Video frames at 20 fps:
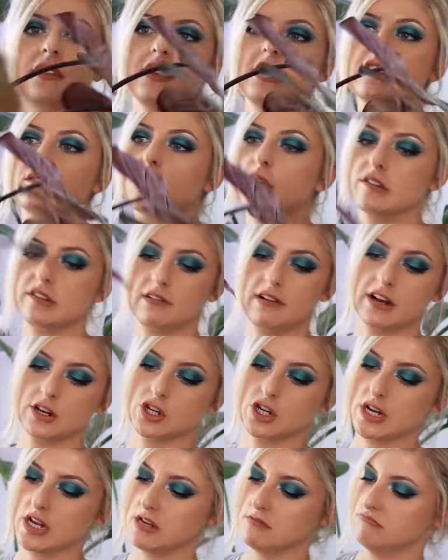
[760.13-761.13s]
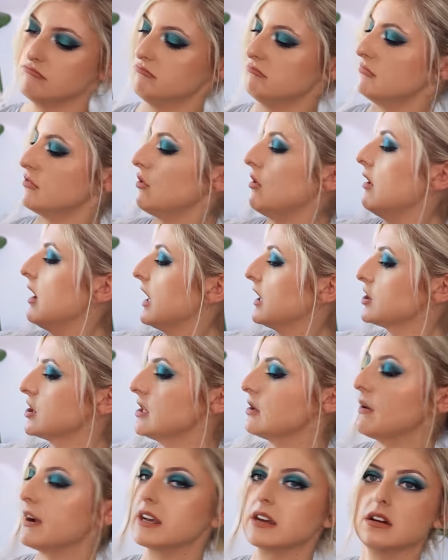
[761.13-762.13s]
And these ones are actually, they're all
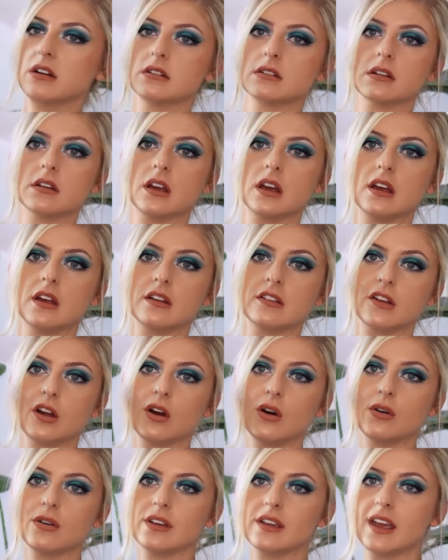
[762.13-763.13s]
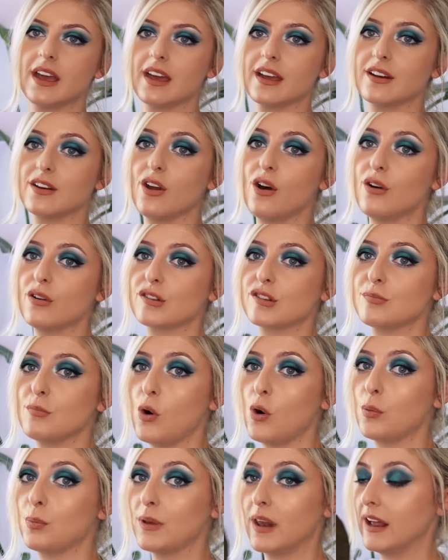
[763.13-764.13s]
actually quite good. So yeah, not a
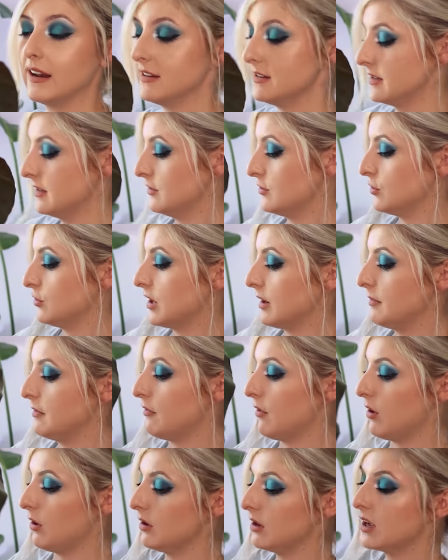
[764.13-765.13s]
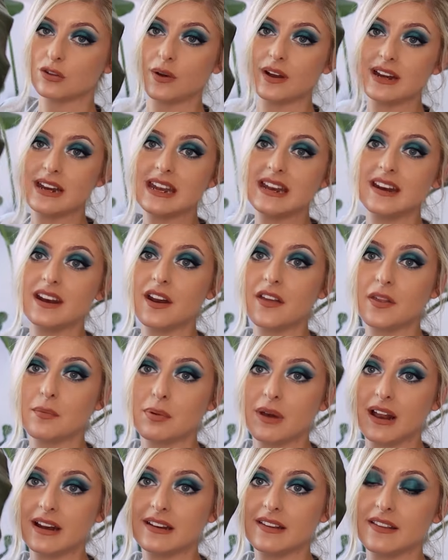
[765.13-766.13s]
small plant, don't get me wrong. Do I need another
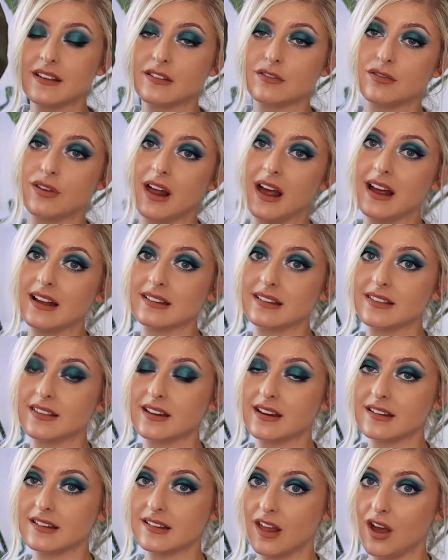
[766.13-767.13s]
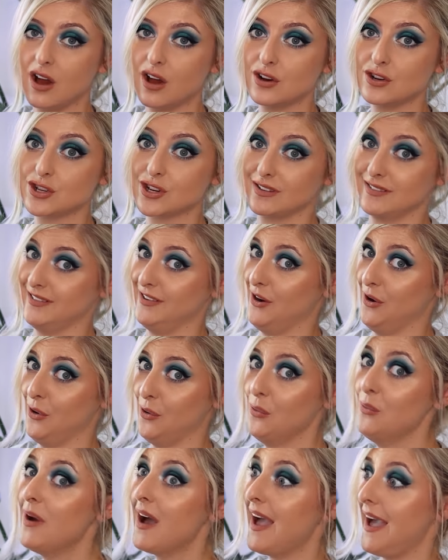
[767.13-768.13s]
plant in this flat that is large?
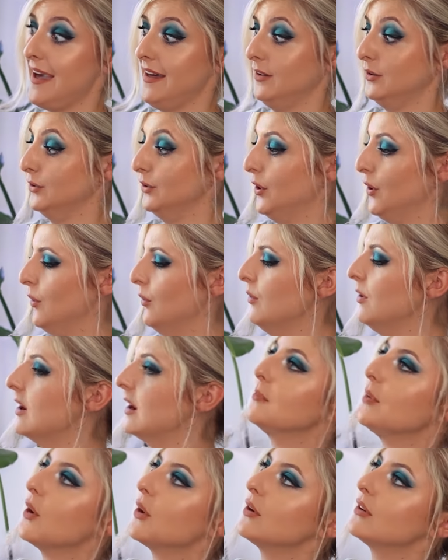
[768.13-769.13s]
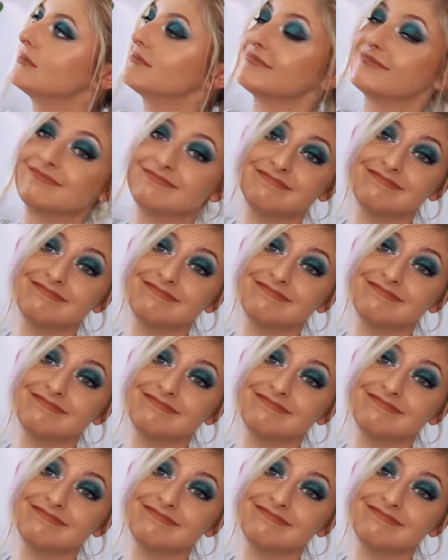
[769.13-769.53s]
No, hell no. But